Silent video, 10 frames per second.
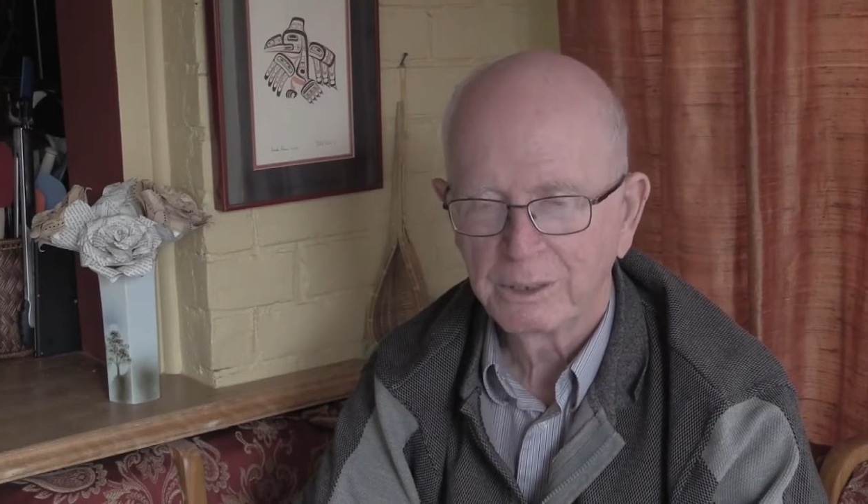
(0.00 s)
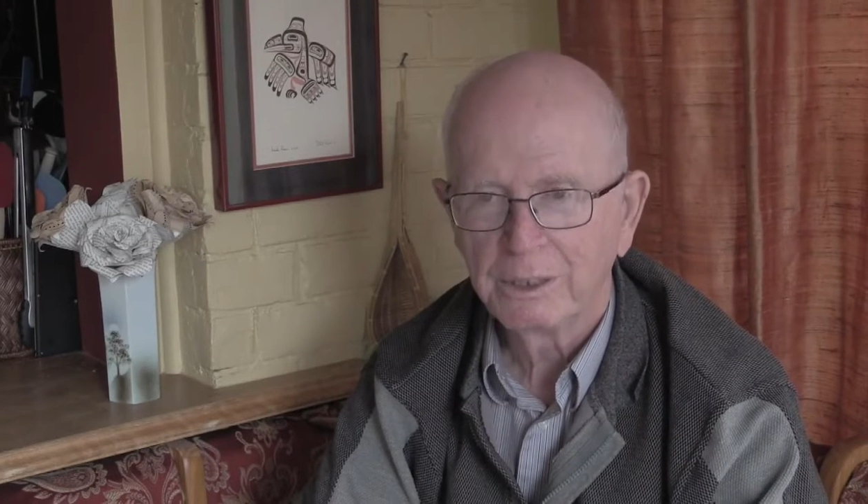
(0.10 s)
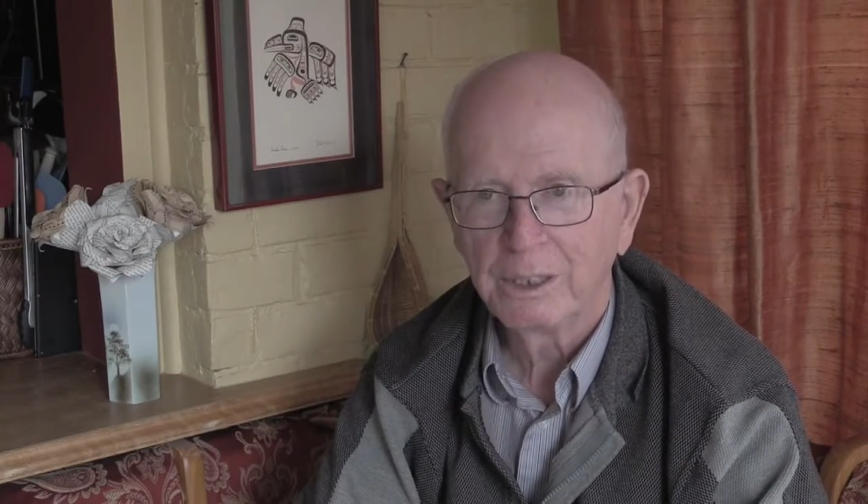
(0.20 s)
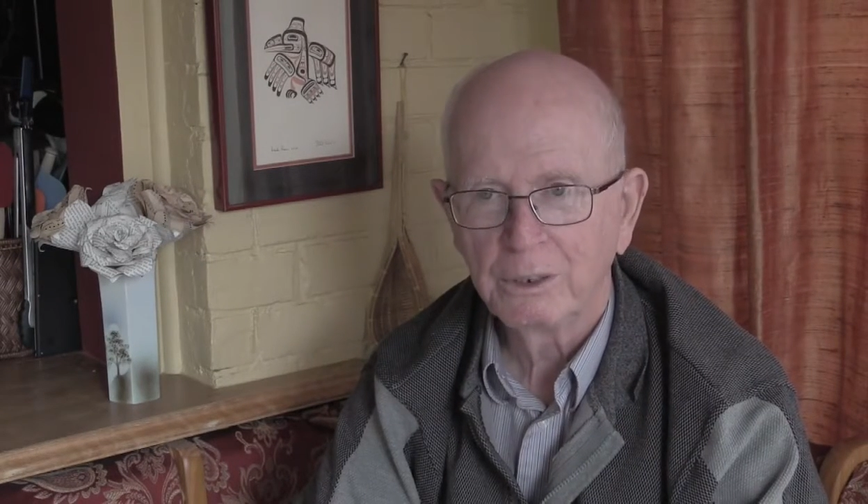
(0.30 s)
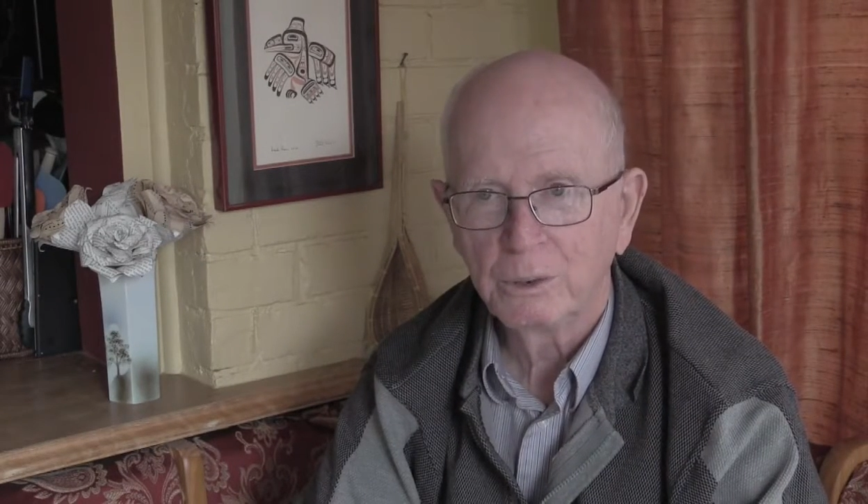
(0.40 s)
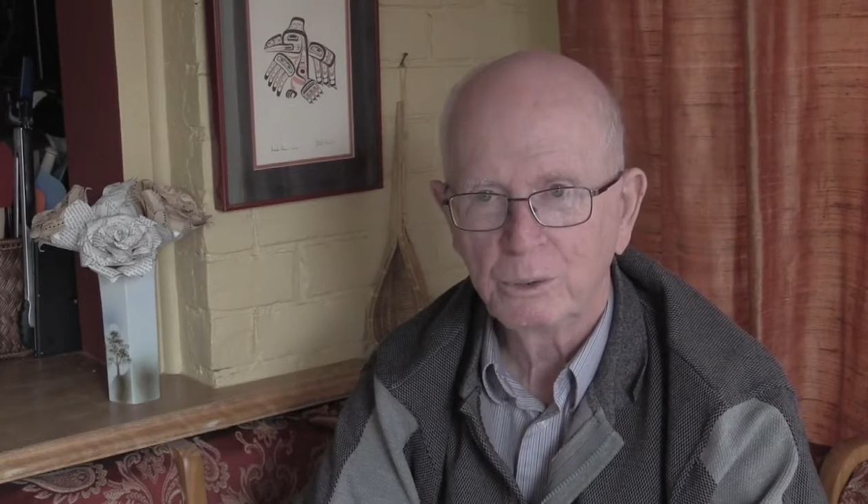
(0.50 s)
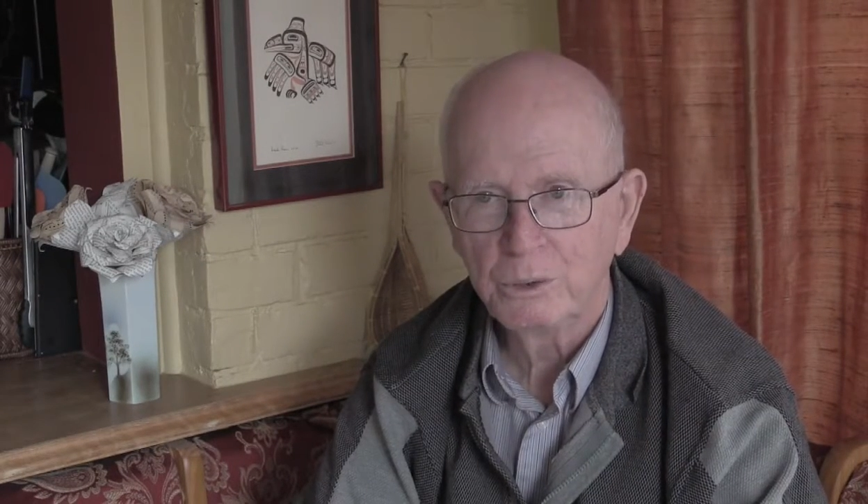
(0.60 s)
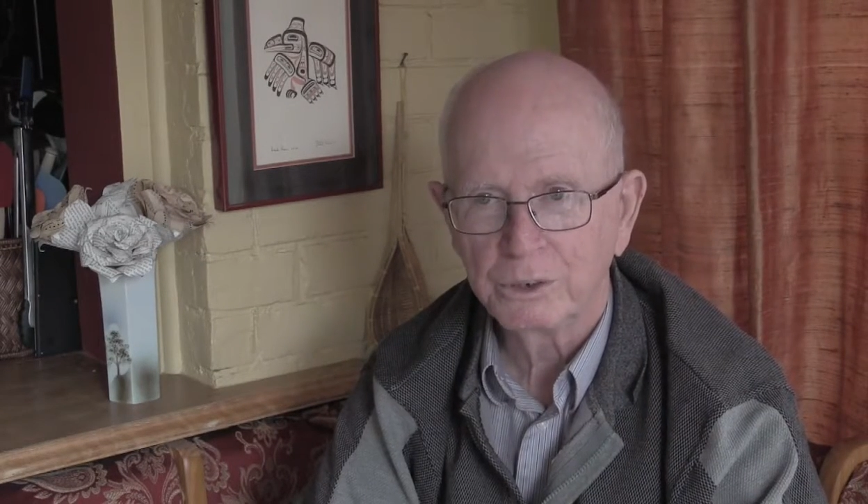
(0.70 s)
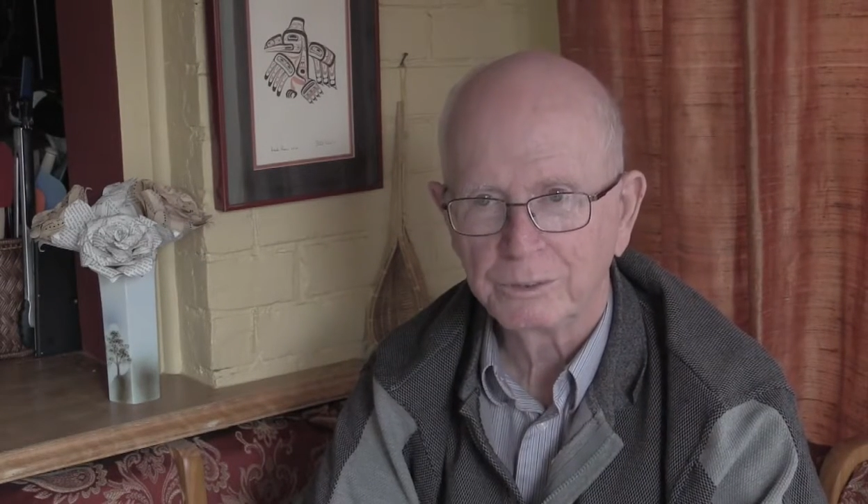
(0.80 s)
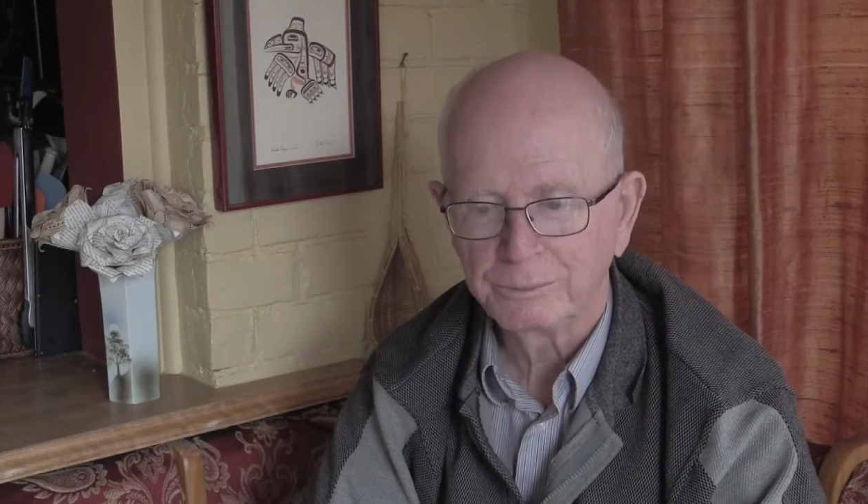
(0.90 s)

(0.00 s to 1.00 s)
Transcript: inclusion.